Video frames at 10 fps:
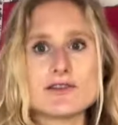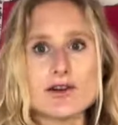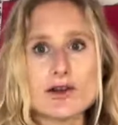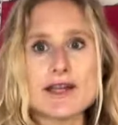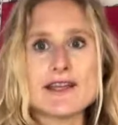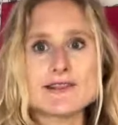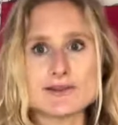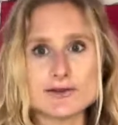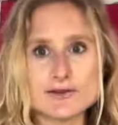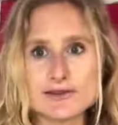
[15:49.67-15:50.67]
Okay,
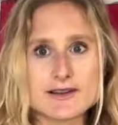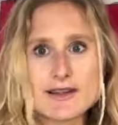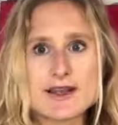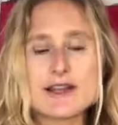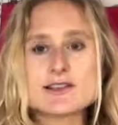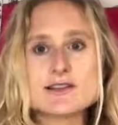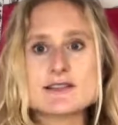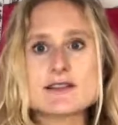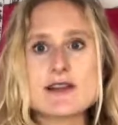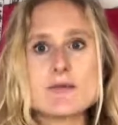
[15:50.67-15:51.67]
so it
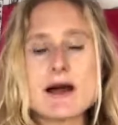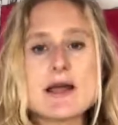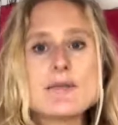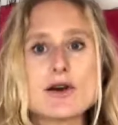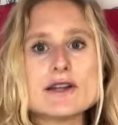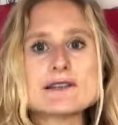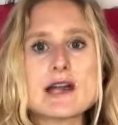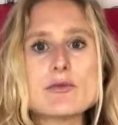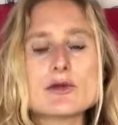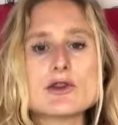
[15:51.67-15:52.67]
just, my body
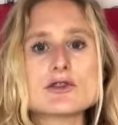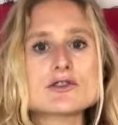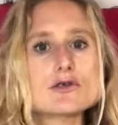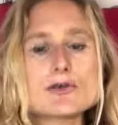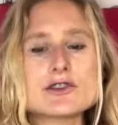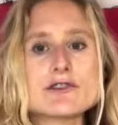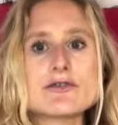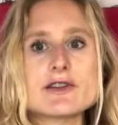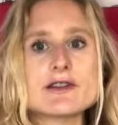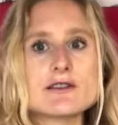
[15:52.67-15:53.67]
type will look super
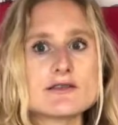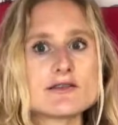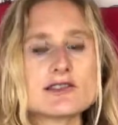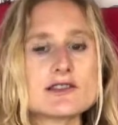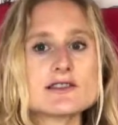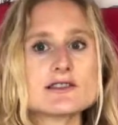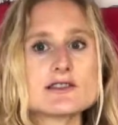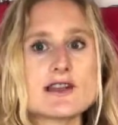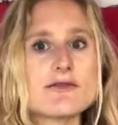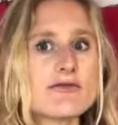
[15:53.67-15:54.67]
different
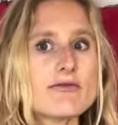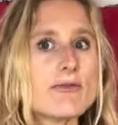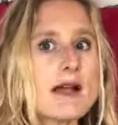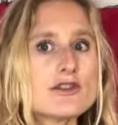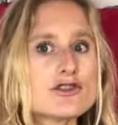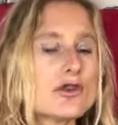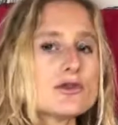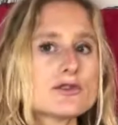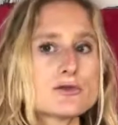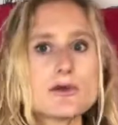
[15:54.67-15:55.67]
just if my
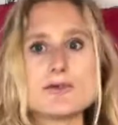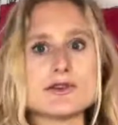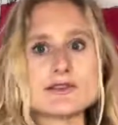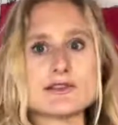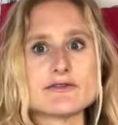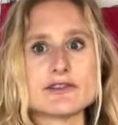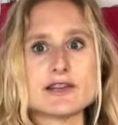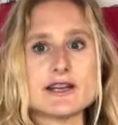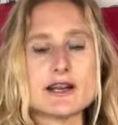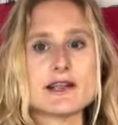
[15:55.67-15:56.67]
shoulders were built
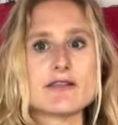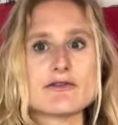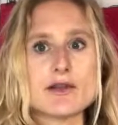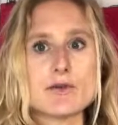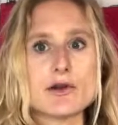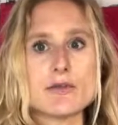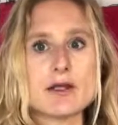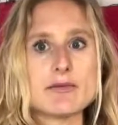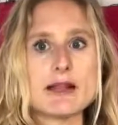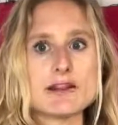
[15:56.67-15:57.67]
differently, like if they were
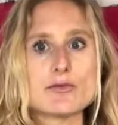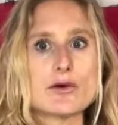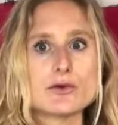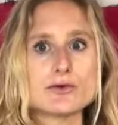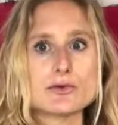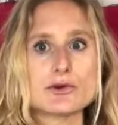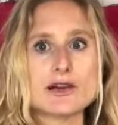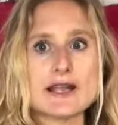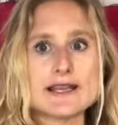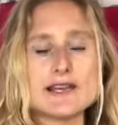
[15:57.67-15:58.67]
maybe like the bones were
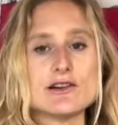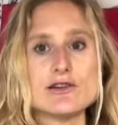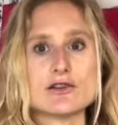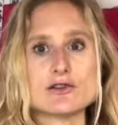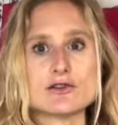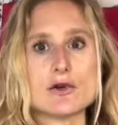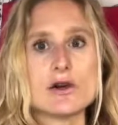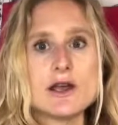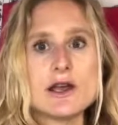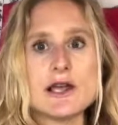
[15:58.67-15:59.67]
like here or so,
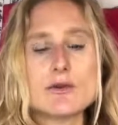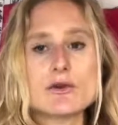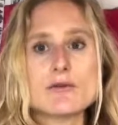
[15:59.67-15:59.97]
it would